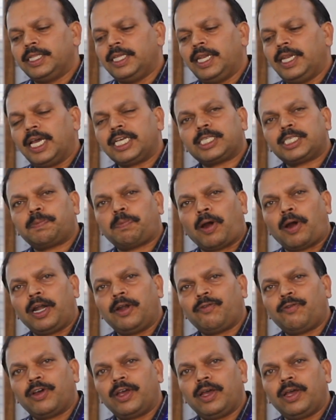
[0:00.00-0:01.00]
The next
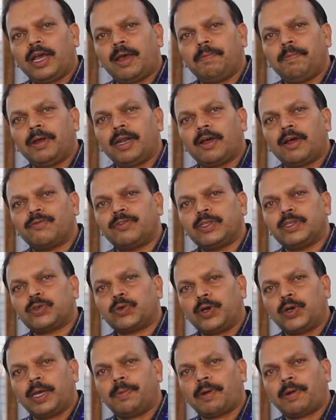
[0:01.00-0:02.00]
0.5 ml of the
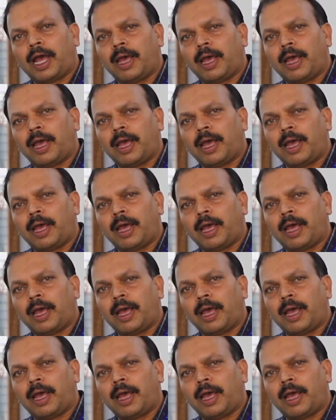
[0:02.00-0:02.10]
sodium,